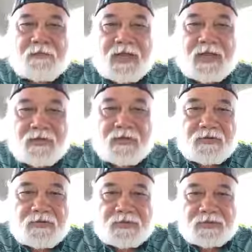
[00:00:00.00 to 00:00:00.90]
by
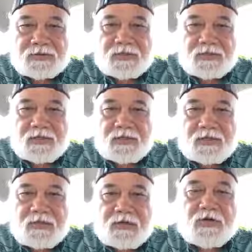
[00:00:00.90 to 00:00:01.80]
those
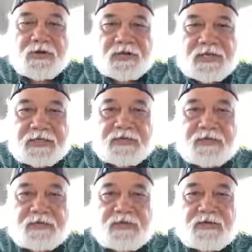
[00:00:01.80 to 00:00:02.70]
who are yet
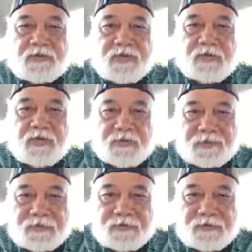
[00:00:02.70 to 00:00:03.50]
to be born.